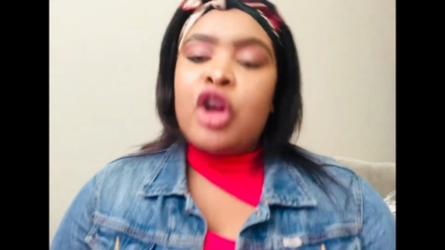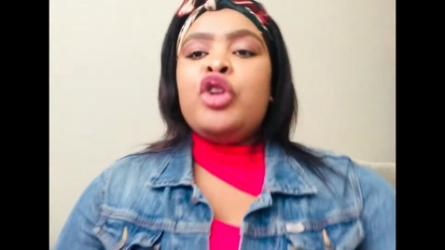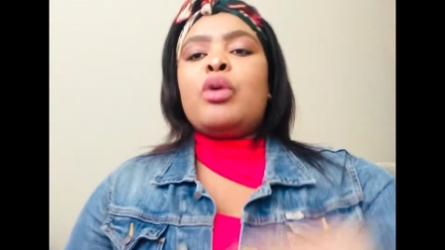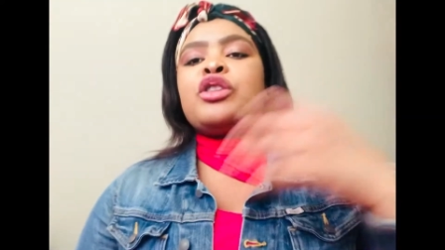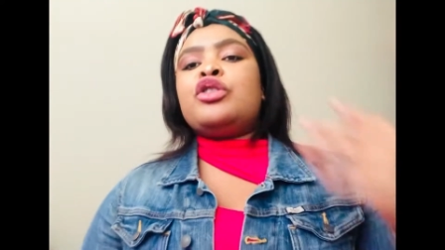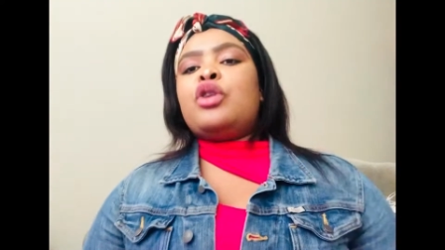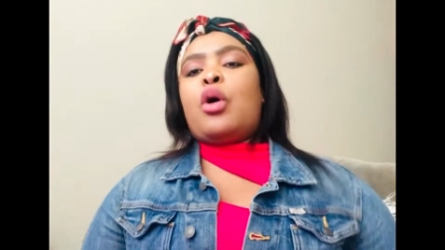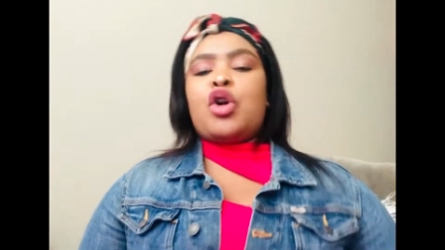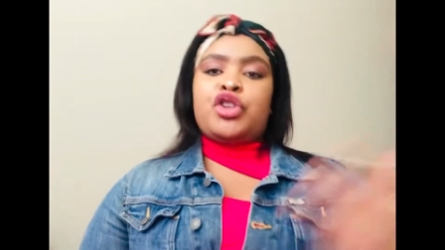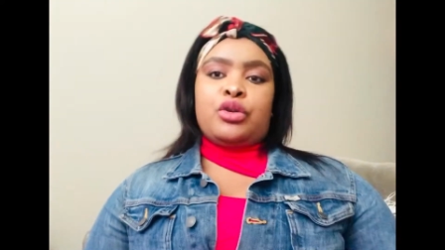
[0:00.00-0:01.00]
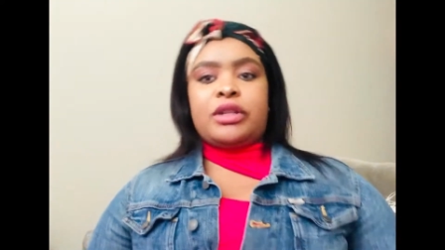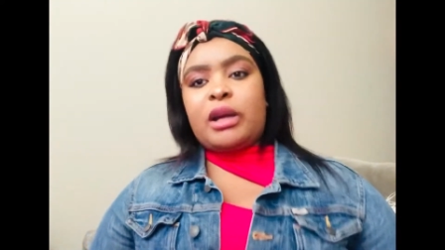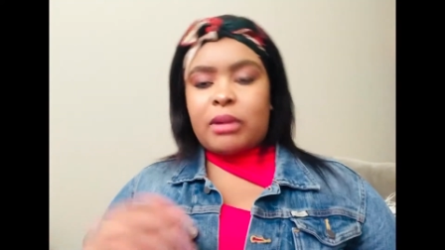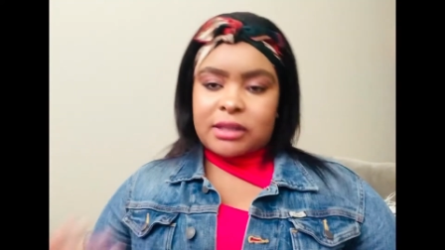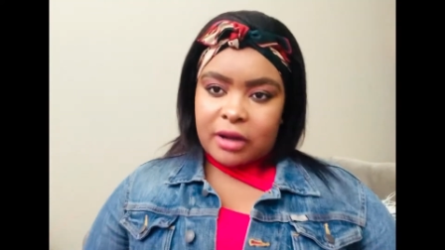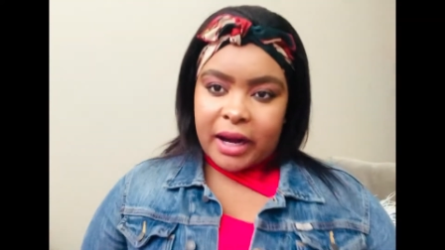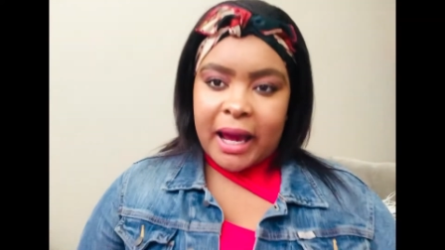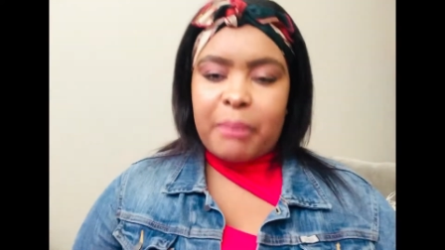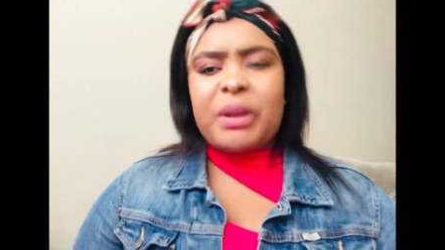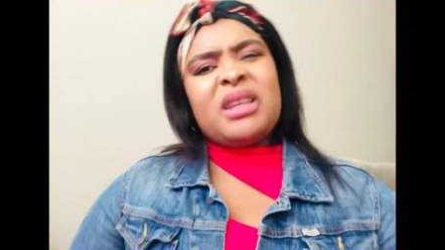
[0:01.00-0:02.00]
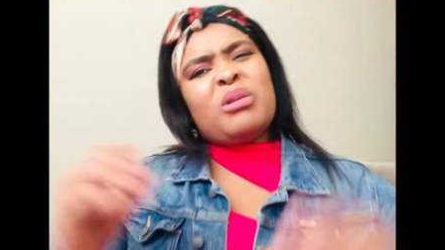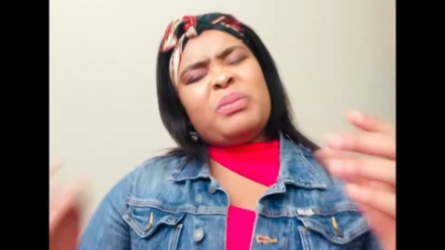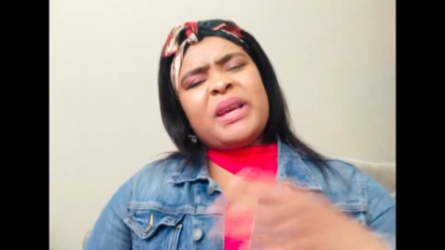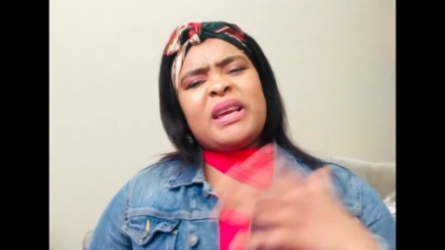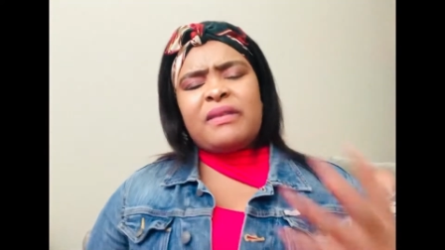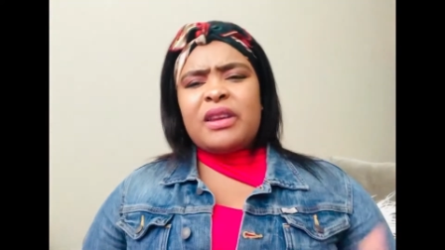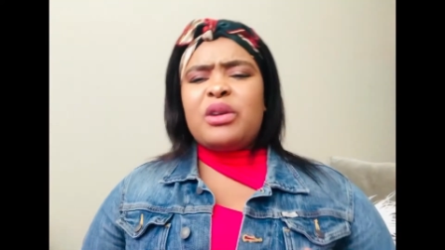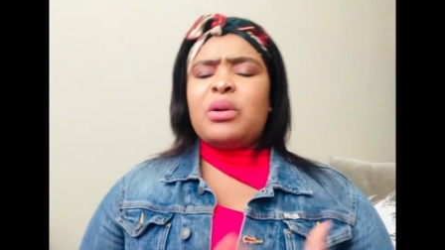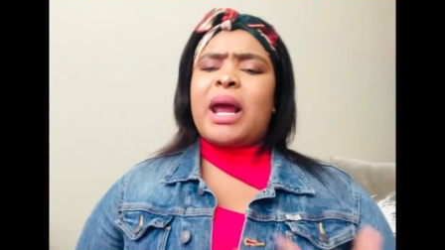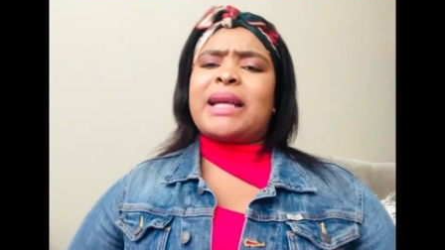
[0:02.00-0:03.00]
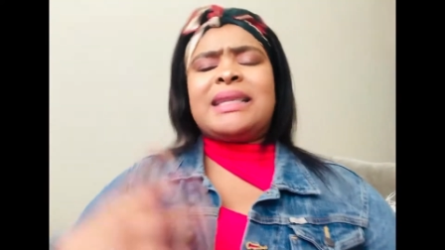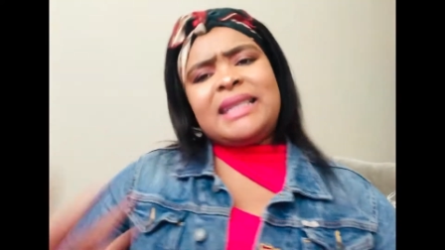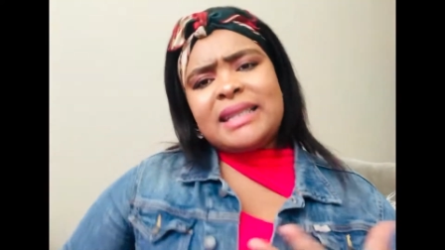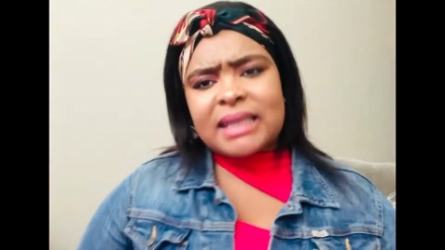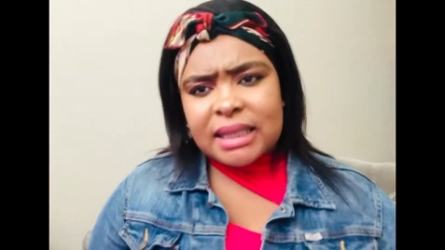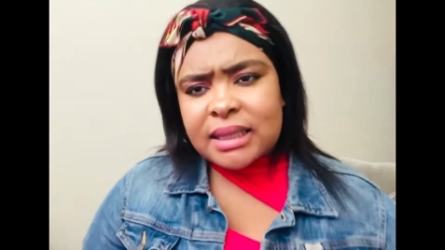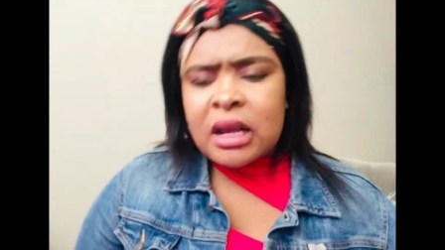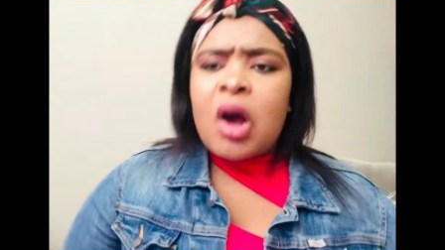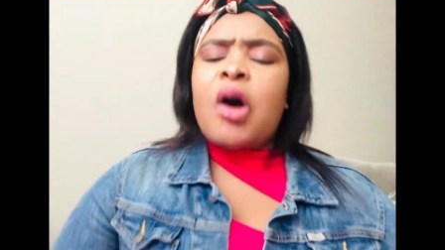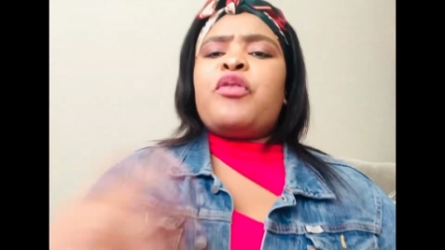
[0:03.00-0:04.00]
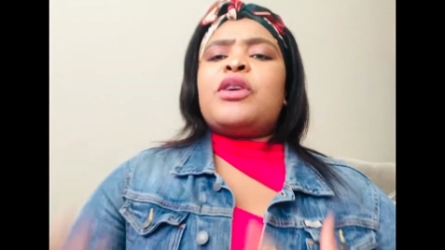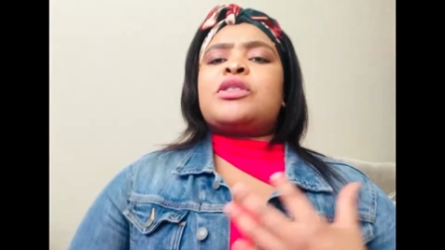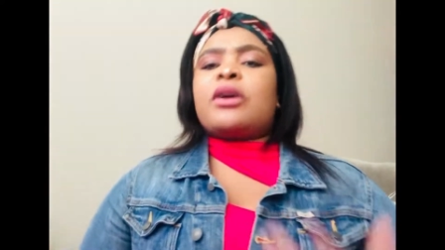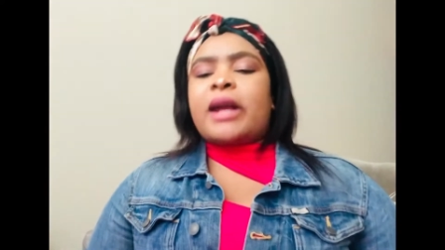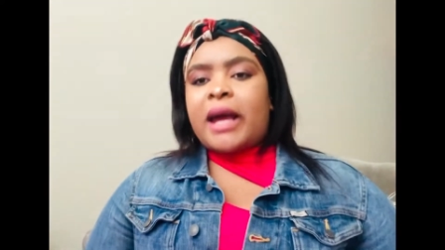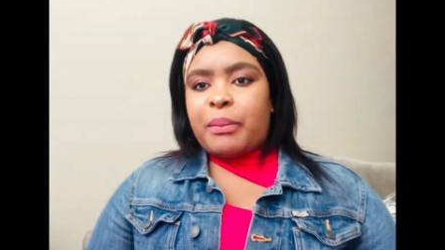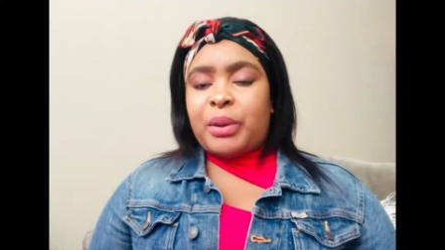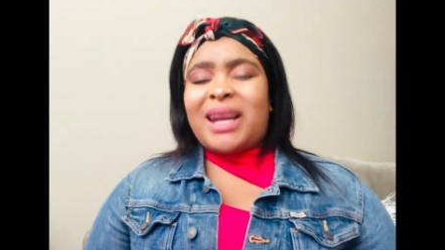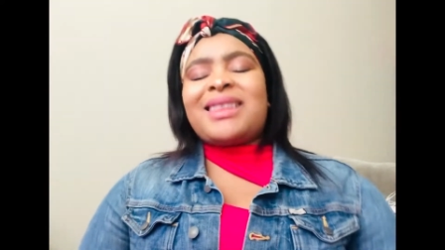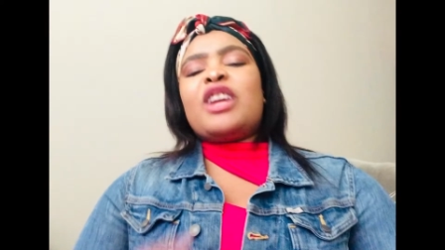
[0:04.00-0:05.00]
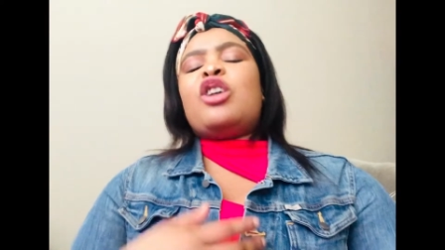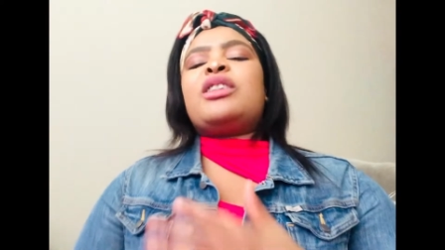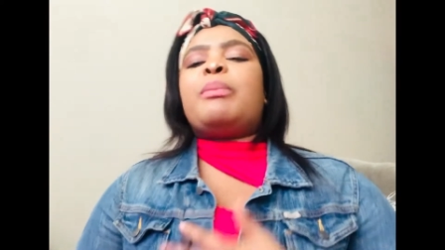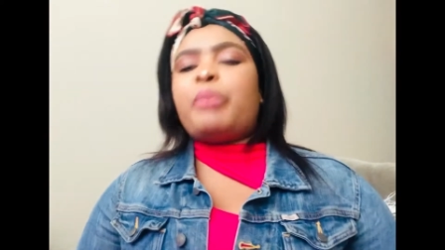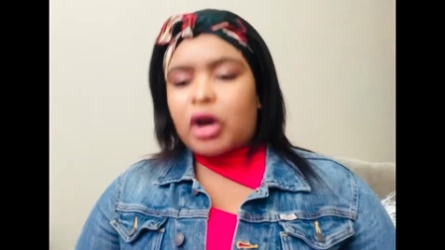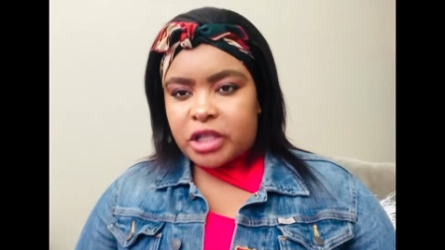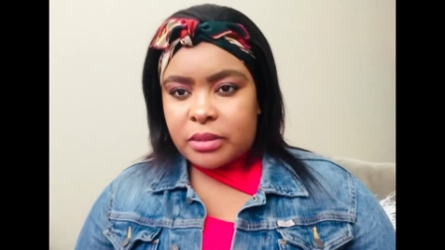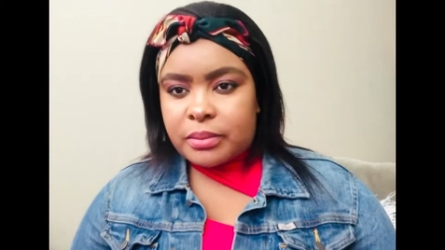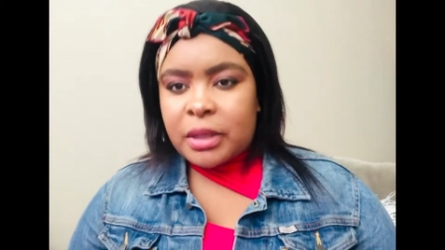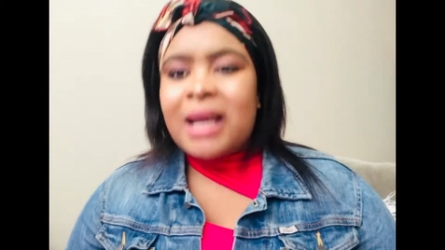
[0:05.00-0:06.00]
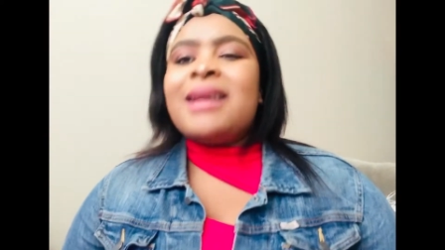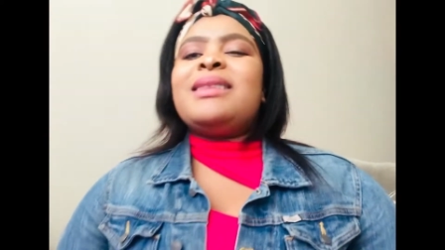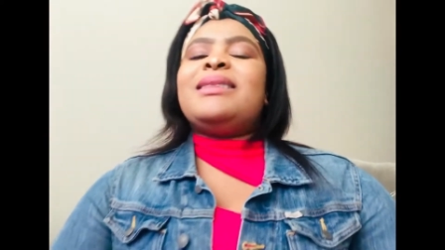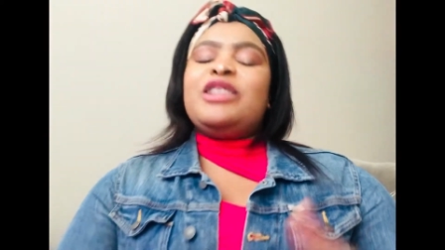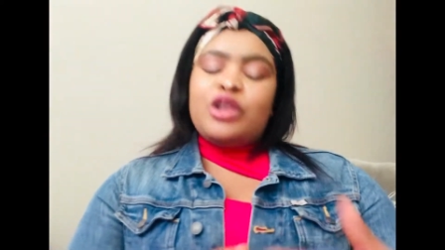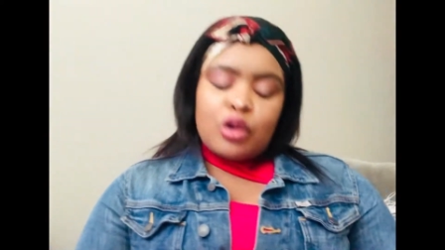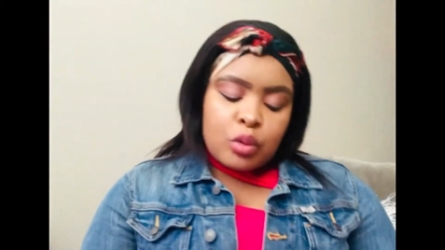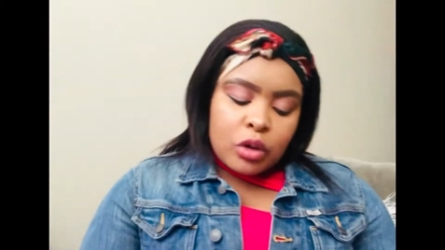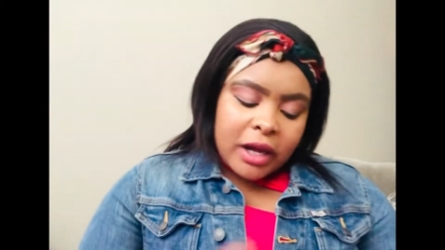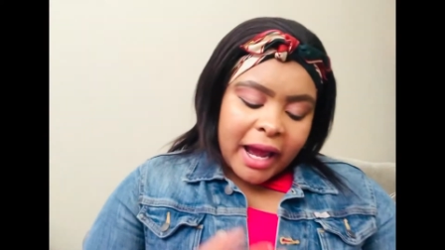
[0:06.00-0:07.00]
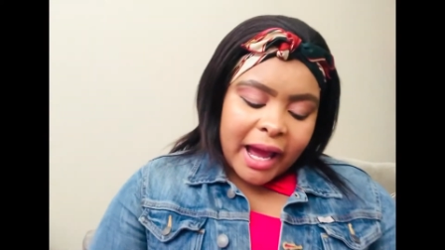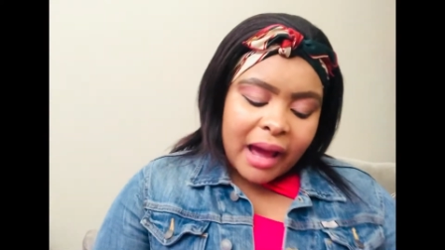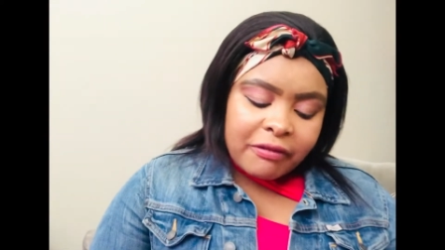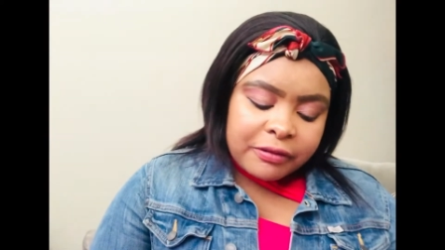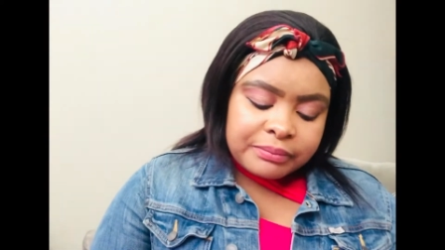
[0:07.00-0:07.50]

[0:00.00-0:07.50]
You want to know on Tuesday what's going to happen. They'll be giving you like teasers of what's going to happen. And then on the bottom, you will have